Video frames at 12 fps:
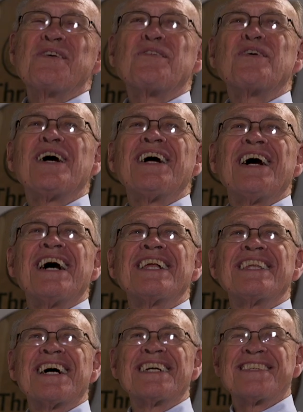Well, I
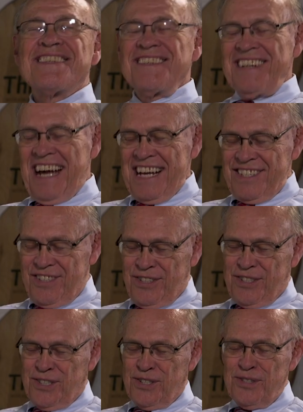like to
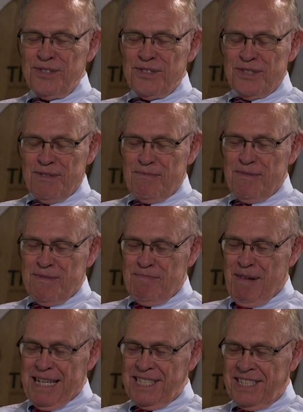answer students
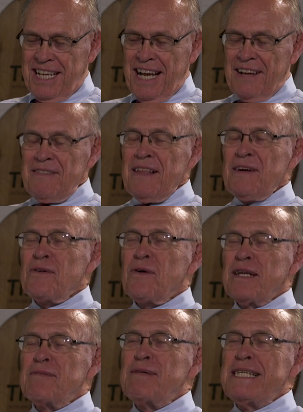by saying
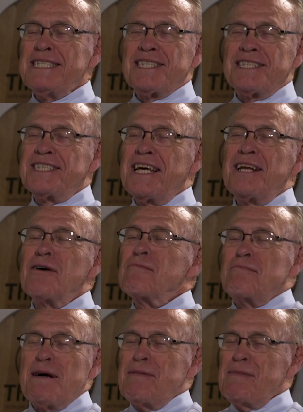what it means is they
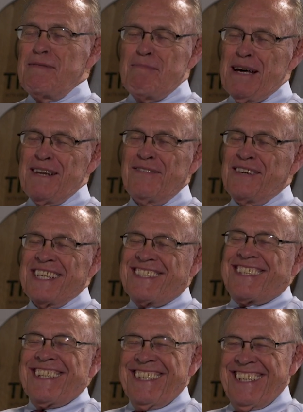don't pay me
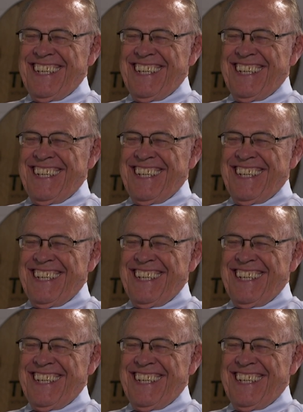benefits.